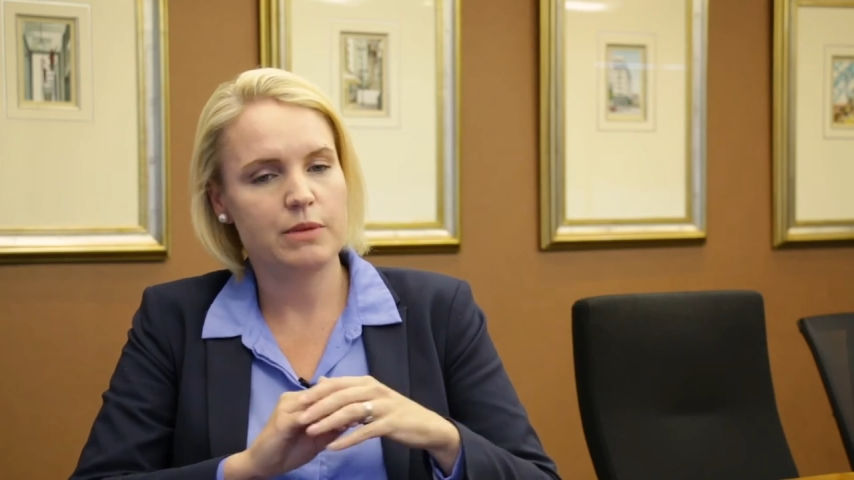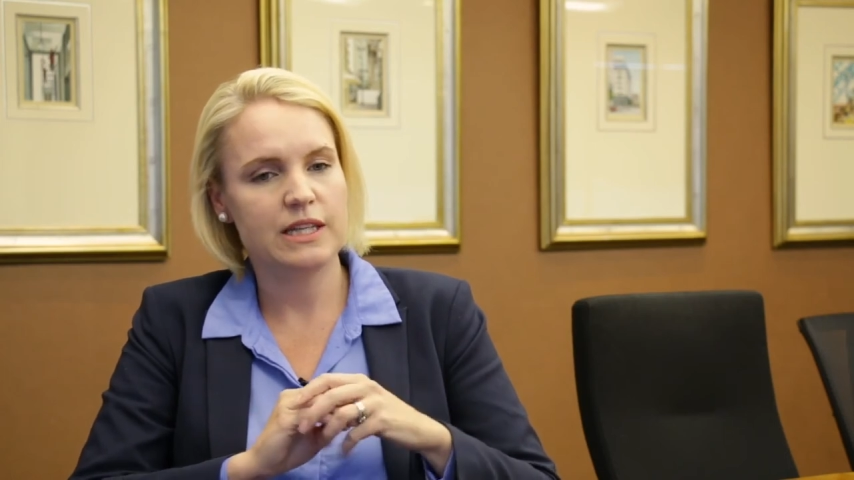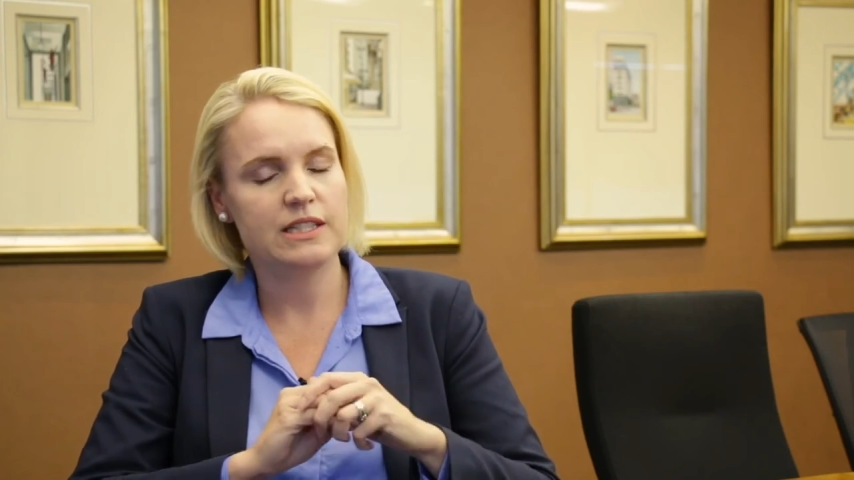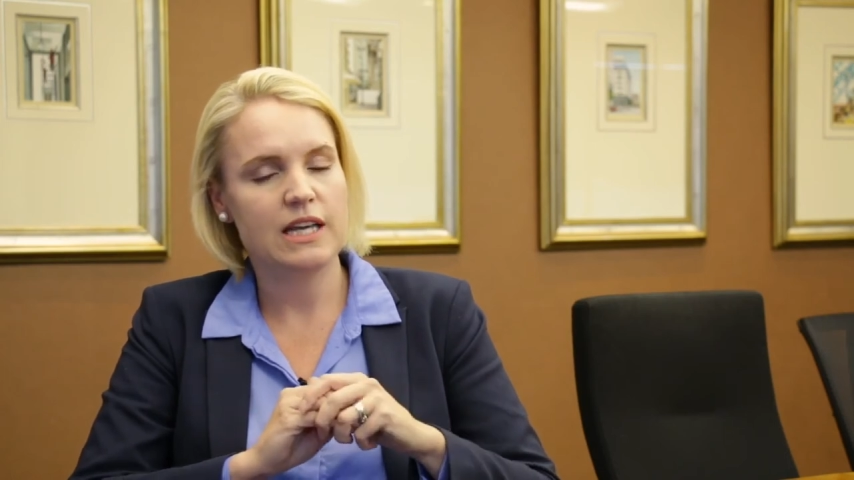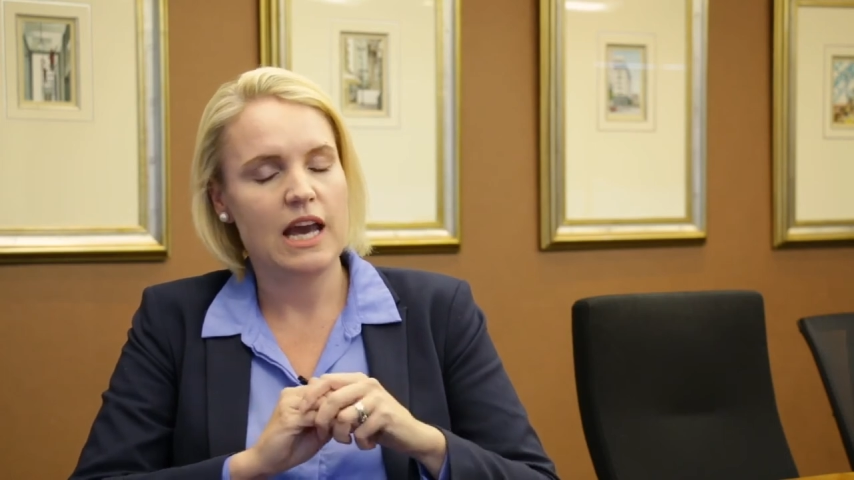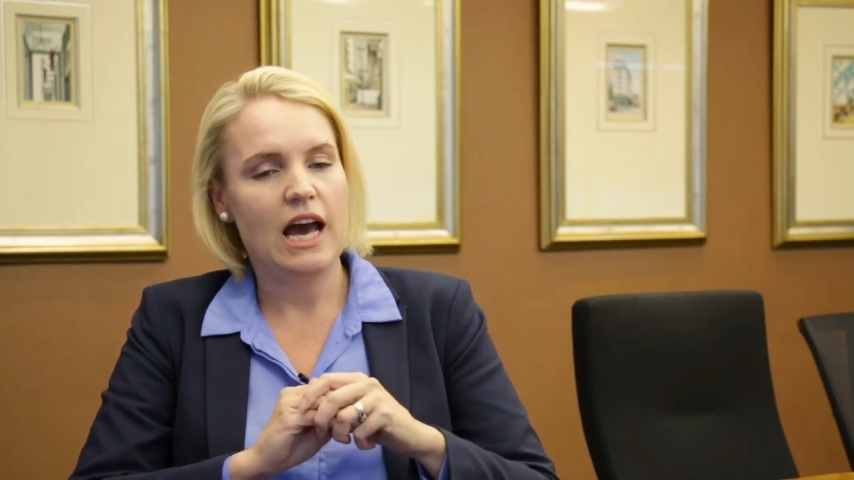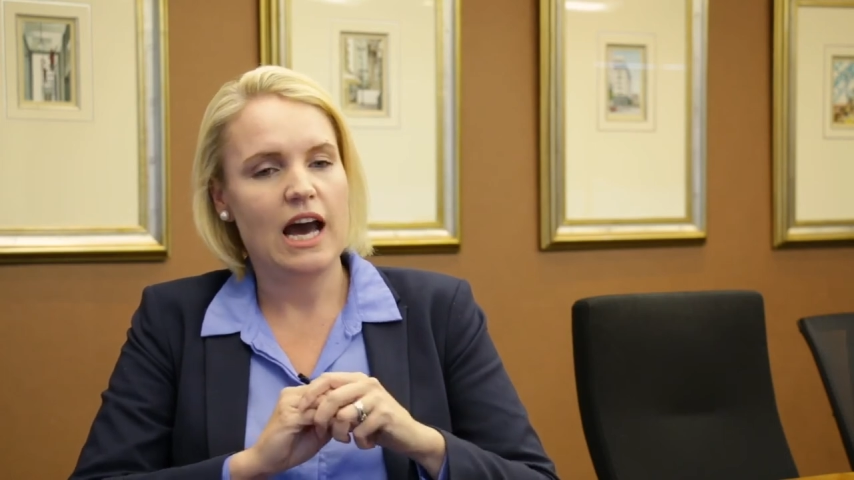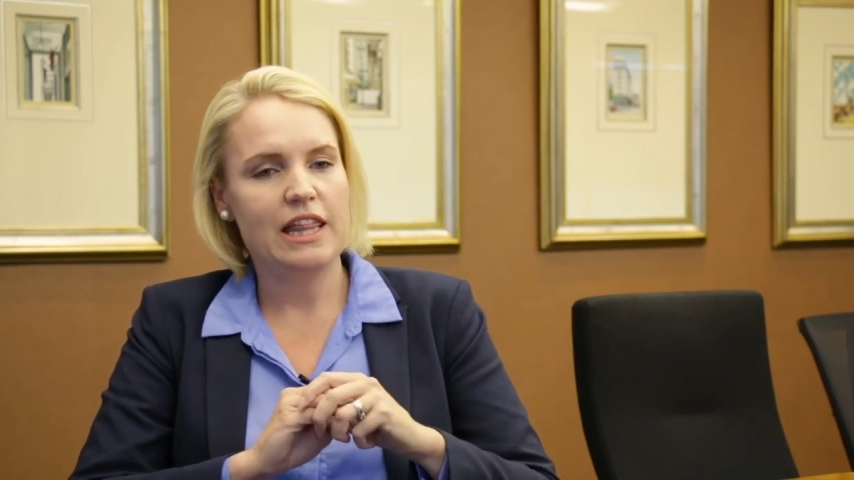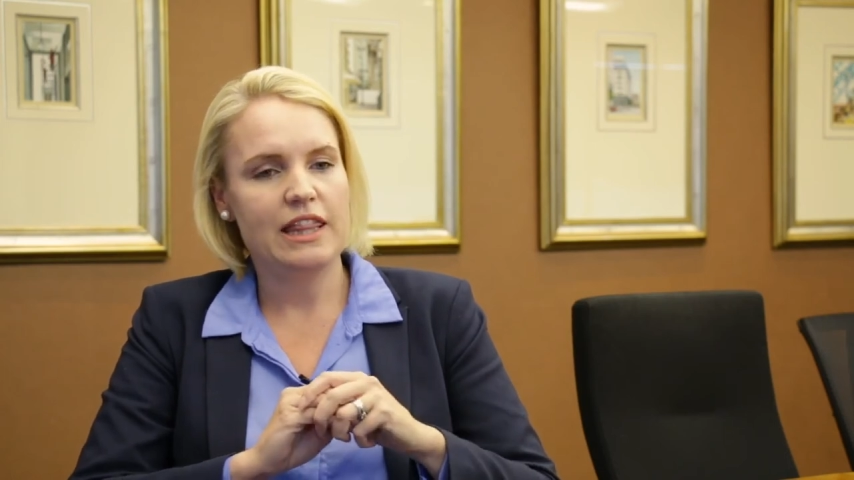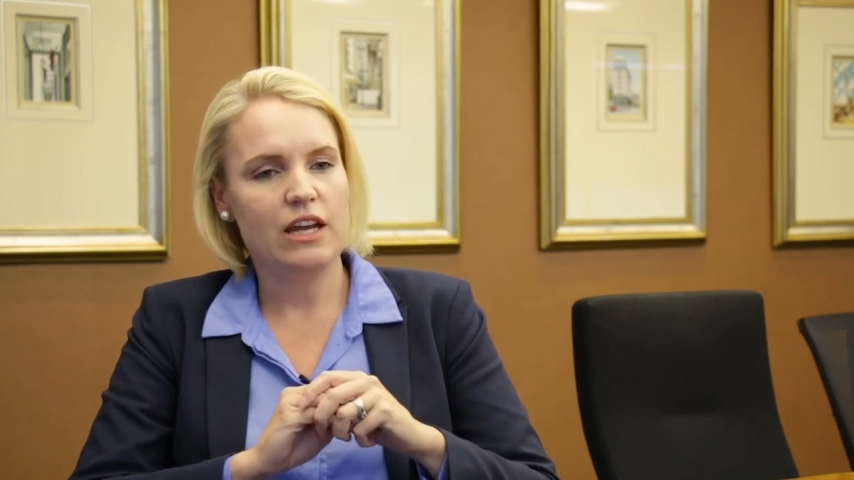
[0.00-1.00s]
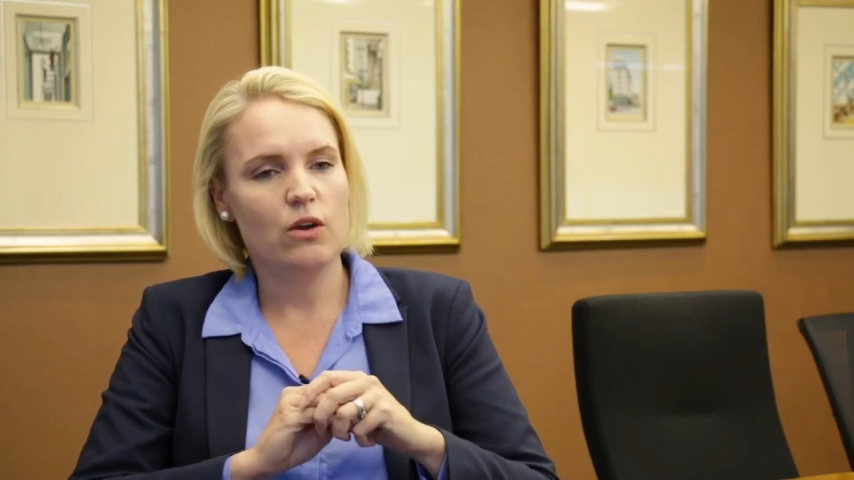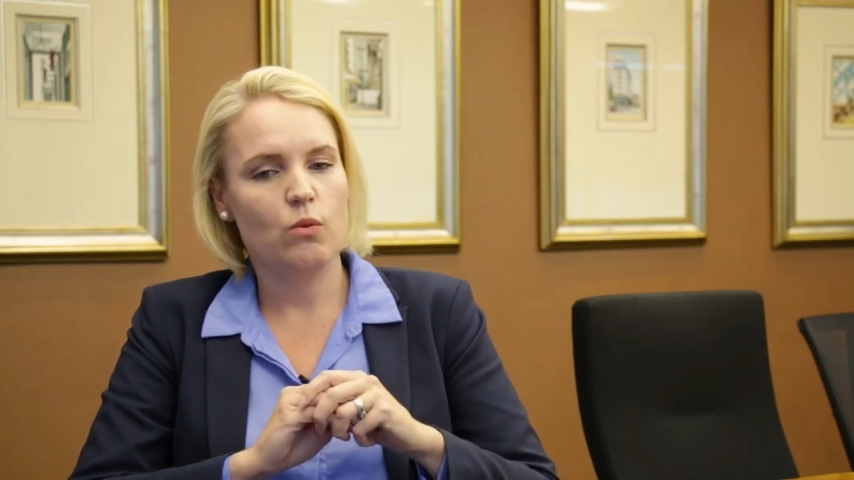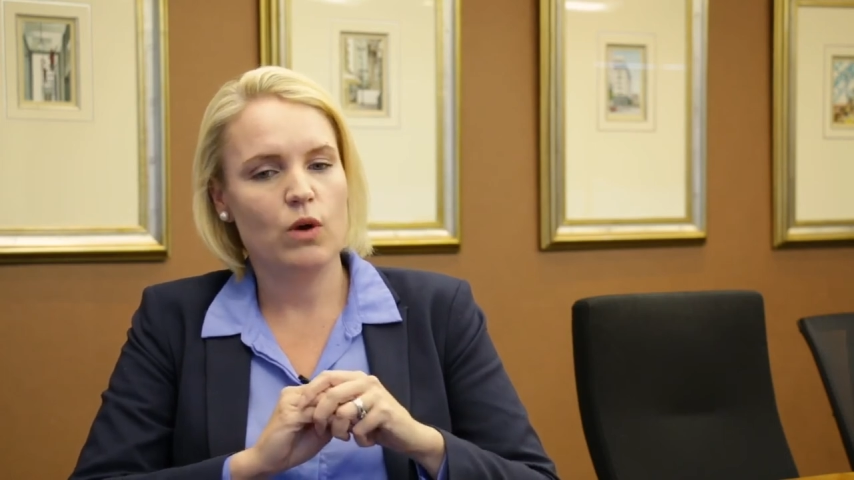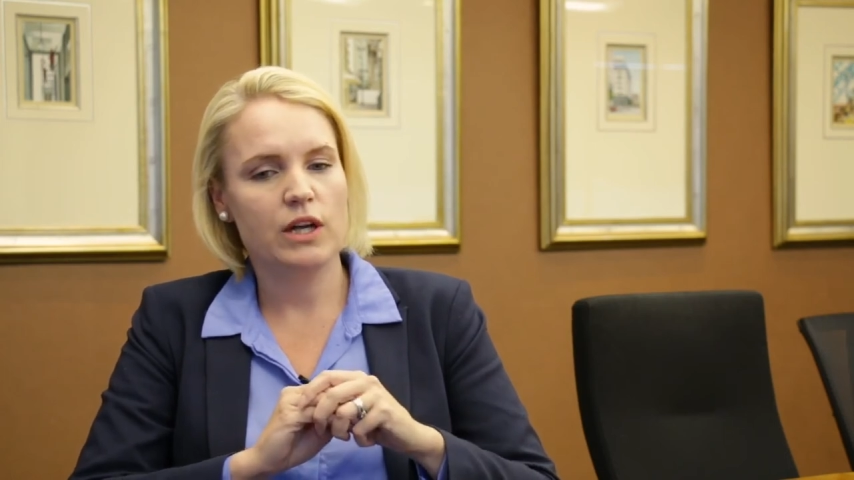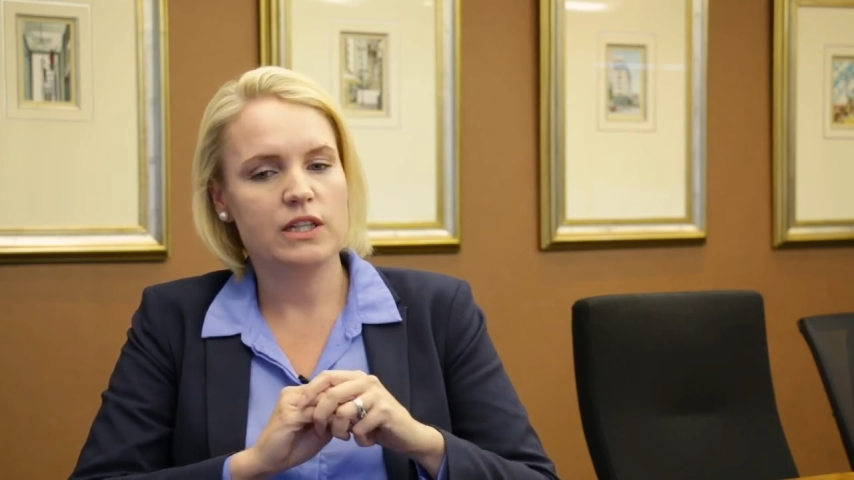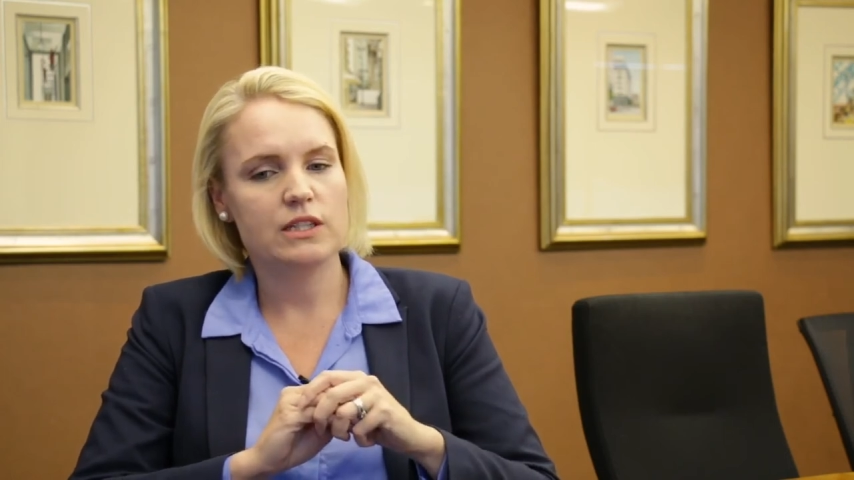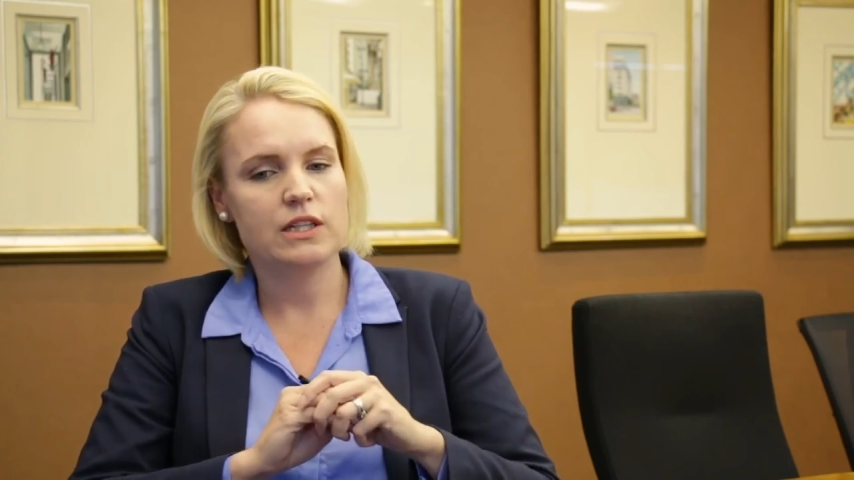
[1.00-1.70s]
But I think what